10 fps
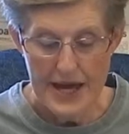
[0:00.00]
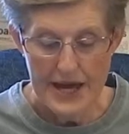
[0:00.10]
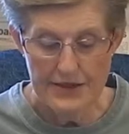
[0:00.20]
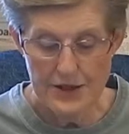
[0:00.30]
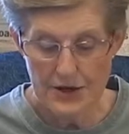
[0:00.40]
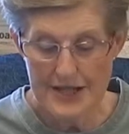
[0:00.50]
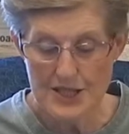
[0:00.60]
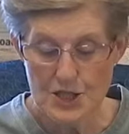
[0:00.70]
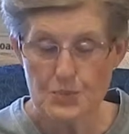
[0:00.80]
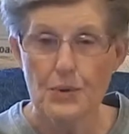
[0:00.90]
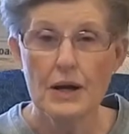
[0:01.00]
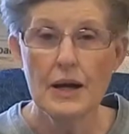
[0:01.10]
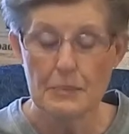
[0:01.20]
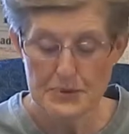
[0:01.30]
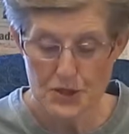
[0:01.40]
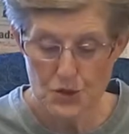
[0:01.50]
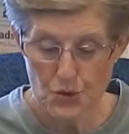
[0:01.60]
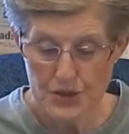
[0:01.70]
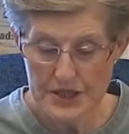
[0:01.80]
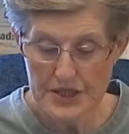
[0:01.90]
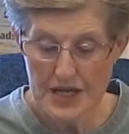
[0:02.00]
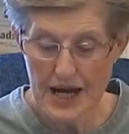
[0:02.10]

and there had sprung up sordid